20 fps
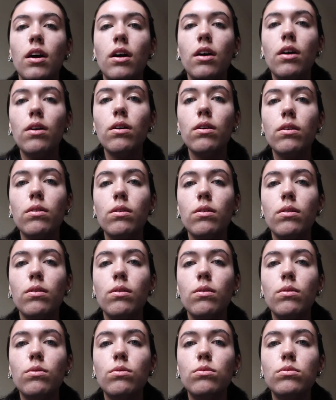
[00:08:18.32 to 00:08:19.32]

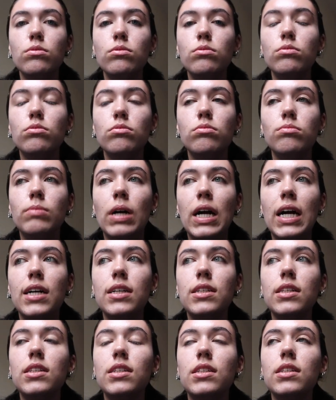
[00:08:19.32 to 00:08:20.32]
Oh
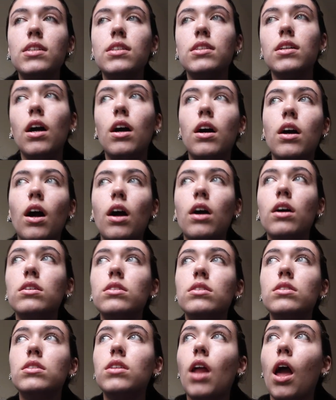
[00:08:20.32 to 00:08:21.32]
my
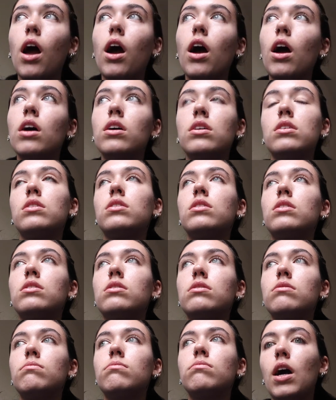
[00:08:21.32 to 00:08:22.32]
God.
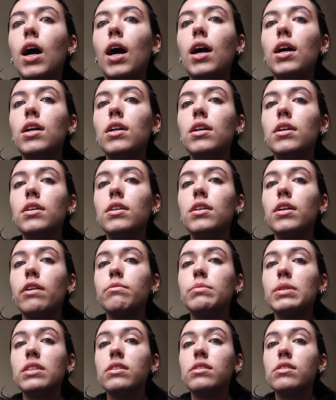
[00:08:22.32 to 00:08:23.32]
I
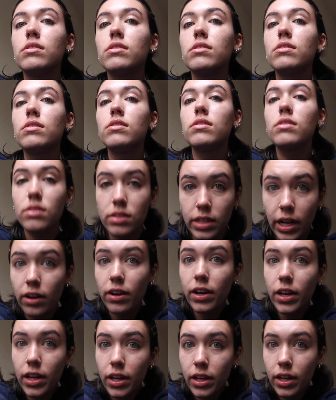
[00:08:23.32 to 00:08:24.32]
have been
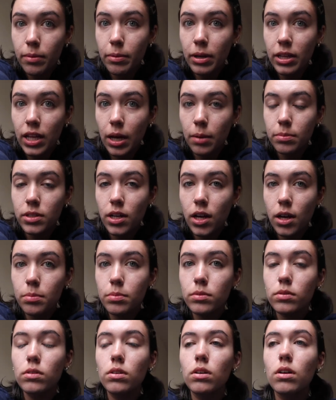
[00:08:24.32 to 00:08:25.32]
staring at my laptop
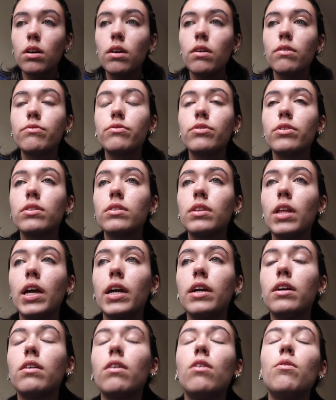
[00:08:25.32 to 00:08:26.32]
for
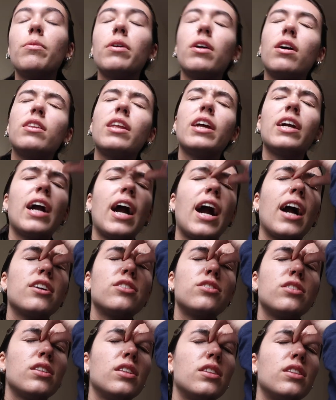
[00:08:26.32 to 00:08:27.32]
like, oh my God, like
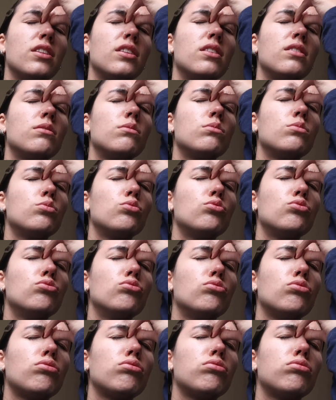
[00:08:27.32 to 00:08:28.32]
actually,
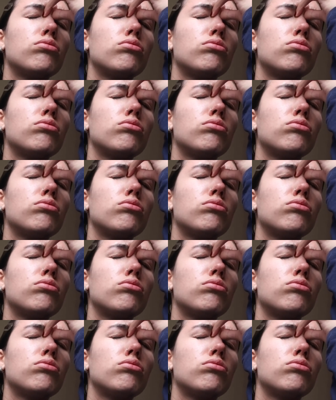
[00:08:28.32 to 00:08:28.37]
ooh.